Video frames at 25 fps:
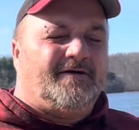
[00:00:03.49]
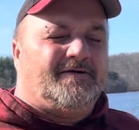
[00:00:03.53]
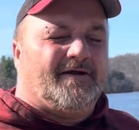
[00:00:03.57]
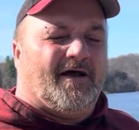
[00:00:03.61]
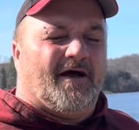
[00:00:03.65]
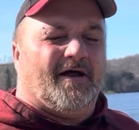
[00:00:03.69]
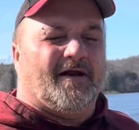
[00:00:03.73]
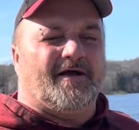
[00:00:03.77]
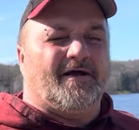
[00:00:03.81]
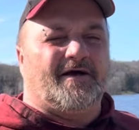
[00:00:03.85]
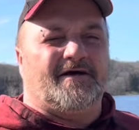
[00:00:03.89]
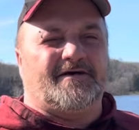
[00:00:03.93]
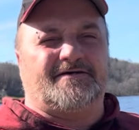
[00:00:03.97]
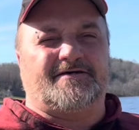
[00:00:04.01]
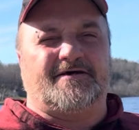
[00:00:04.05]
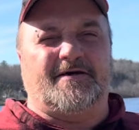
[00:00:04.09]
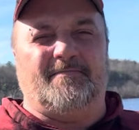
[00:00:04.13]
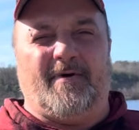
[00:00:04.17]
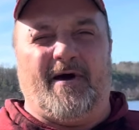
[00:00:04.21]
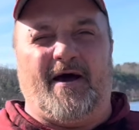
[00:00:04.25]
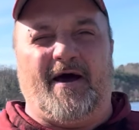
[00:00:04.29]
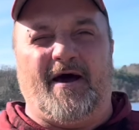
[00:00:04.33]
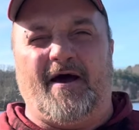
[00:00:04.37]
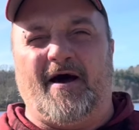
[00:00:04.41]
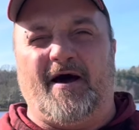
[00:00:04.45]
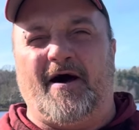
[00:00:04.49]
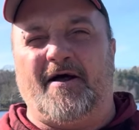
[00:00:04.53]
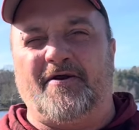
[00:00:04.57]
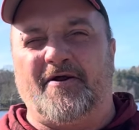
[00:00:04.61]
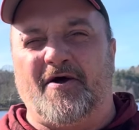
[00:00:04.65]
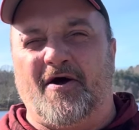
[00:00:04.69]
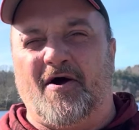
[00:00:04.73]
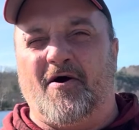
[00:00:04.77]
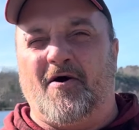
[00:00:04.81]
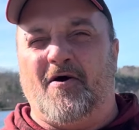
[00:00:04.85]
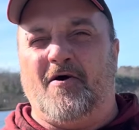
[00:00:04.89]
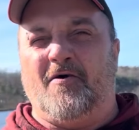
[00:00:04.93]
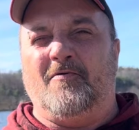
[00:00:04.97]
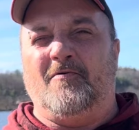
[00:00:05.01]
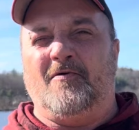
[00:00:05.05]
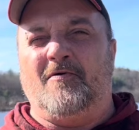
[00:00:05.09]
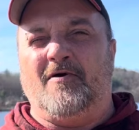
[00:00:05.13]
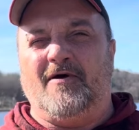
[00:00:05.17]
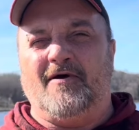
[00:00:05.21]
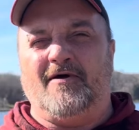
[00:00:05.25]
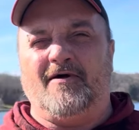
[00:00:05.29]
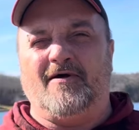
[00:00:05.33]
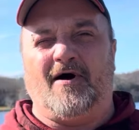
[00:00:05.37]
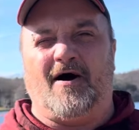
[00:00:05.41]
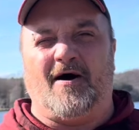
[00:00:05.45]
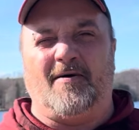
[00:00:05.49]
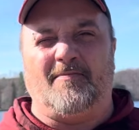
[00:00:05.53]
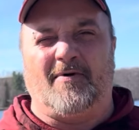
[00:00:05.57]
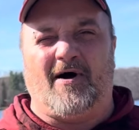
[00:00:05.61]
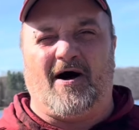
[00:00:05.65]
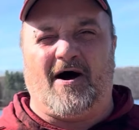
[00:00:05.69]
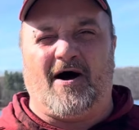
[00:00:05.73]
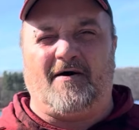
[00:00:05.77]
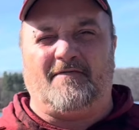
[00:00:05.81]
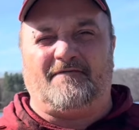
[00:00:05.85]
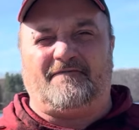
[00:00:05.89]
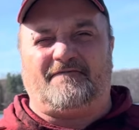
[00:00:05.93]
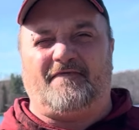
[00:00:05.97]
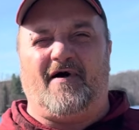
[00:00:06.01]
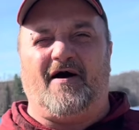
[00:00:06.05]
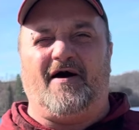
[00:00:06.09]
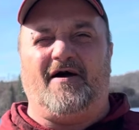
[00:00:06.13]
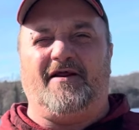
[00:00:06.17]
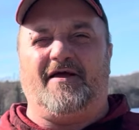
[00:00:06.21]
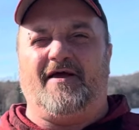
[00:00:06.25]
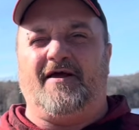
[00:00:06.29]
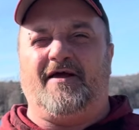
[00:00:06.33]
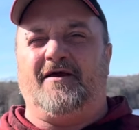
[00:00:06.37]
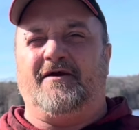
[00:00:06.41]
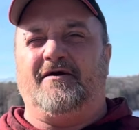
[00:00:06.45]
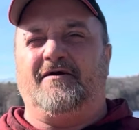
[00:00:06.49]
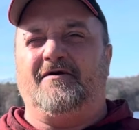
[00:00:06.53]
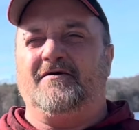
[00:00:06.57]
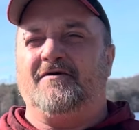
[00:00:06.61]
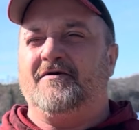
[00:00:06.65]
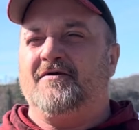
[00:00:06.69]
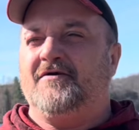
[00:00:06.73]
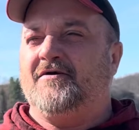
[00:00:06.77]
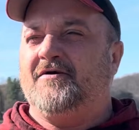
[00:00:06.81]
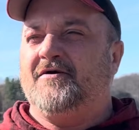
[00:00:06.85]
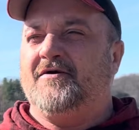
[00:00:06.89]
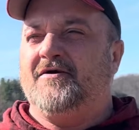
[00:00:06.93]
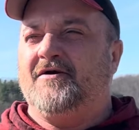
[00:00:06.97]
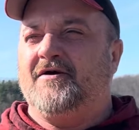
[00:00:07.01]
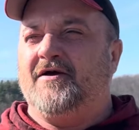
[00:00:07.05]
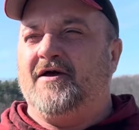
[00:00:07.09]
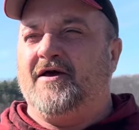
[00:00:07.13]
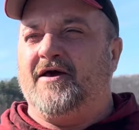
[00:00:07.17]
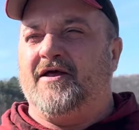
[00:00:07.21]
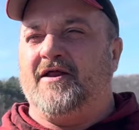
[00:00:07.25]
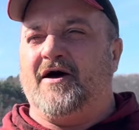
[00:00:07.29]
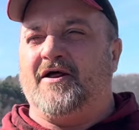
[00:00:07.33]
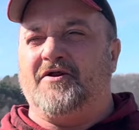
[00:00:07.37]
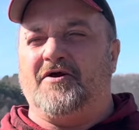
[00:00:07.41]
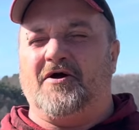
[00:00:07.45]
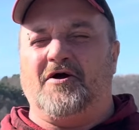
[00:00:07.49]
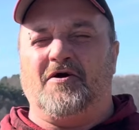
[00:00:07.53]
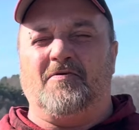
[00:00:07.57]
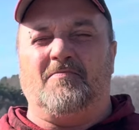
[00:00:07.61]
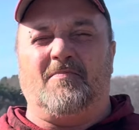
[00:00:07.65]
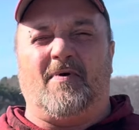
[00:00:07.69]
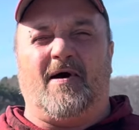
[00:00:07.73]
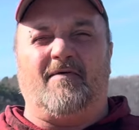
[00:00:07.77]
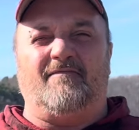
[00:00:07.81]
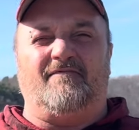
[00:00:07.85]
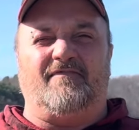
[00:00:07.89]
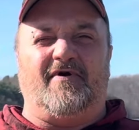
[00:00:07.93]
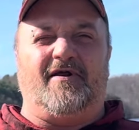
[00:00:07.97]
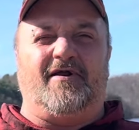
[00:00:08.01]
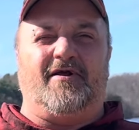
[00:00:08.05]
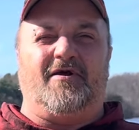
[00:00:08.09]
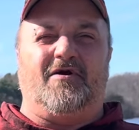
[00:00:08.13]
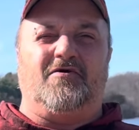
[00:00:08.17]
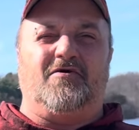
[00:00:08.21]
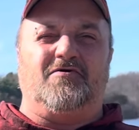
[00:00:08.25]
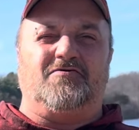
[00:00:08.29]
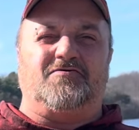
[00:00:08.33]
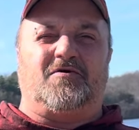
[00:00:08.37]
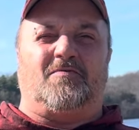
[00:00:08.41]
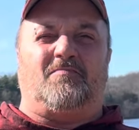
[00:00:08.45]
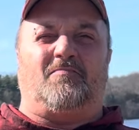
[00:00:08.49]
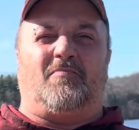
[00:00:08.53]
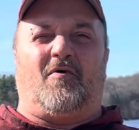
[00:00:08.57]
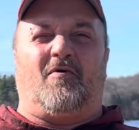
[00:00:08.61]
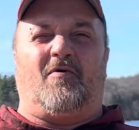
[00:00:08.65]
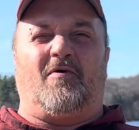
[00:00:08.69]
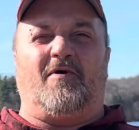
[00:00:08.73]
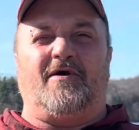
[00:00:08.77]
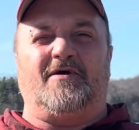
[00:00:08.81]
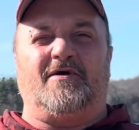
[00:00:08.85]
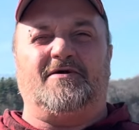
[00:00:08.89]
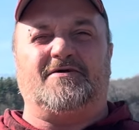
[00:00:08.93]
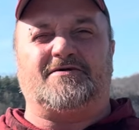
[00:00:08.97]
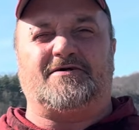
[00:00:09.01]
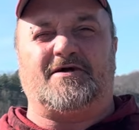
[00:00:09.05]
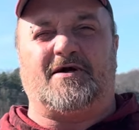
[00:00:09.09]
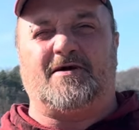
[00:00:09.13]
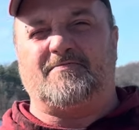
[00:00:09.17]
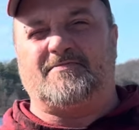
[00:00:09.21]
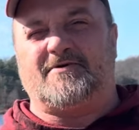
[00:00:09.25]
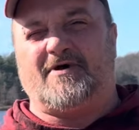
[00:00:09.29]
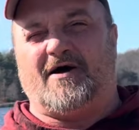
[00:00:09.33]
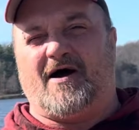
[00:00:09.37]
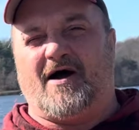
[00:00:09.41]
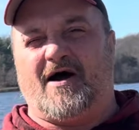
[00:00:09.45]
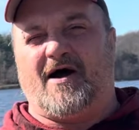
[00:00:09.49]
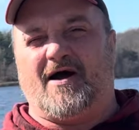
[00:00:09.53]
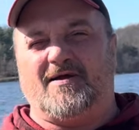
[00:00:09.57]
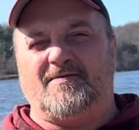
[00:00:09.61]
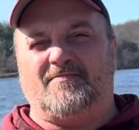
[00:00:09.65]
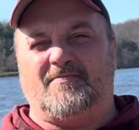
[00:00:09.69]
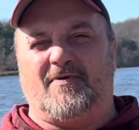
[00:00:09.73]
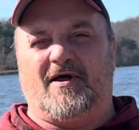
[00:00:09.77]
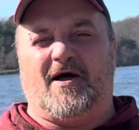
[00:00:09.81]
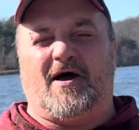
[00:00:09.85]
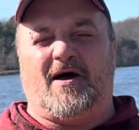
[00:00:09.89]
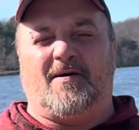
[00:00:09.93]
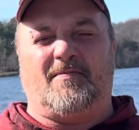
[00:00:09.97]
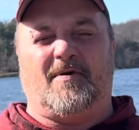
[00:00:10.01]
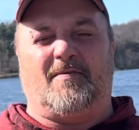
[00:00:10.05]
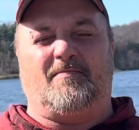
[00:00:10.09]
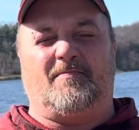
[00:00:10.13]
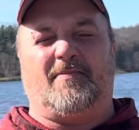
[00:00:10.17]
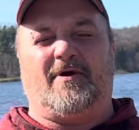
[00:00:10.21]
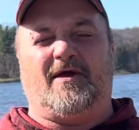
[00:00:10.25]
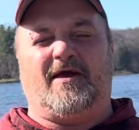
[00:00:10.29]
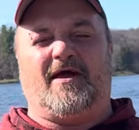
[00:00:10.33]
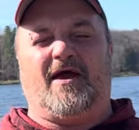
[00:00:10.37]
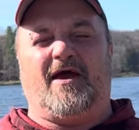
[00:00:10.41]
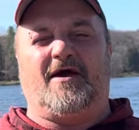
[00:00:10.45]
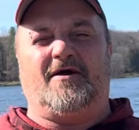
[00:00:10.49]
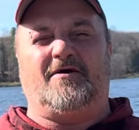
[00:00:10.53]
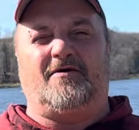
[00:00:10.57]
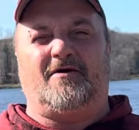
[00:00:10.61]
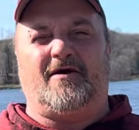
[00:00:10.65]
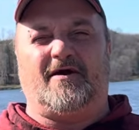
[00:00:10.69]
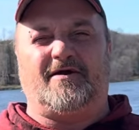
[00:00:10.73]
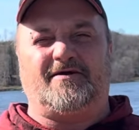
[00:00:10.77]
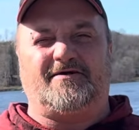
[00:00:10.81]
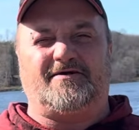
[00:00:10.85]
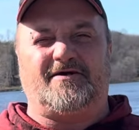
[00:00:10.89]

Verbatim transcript: Now listen, man, I know I'm not funny, and I know my videos are boring sometimes, but I'm a beginner at